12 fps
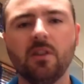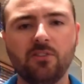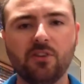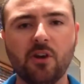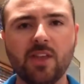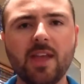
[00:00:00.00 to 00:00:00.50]

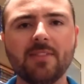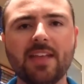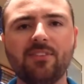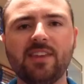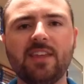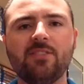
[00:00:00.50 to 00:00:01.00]
So yeah,
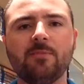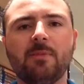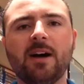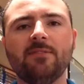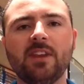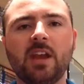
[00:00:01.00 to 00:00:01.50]
that's the end of
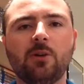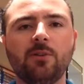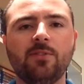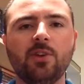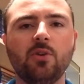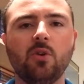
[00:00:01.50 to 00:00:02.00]
my video
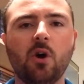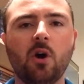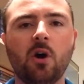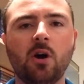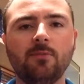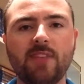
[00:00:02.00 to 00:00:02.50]
review
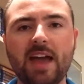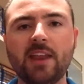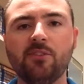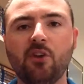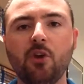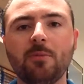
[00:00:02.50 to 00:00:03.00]
of
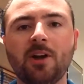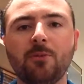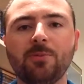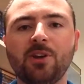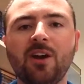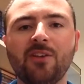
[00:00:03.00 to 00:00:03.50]
Daddy's Home. I
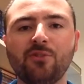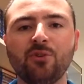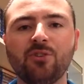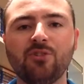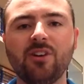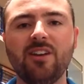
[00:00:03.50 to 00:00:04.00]
hope you guys
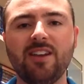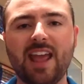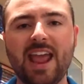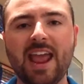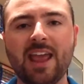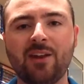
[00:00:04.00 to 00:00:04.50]
all enjoyed it,
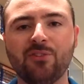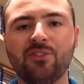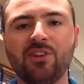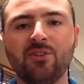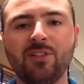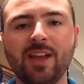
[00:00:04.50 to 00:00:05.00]
and I'll
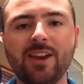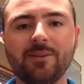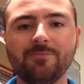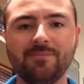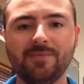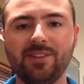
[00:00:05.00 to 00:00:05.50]
see you all later.
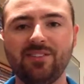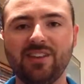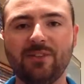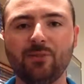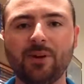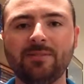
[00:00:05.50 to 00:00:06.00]
See
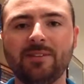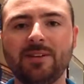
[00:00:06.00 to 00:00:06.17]
you, everyone.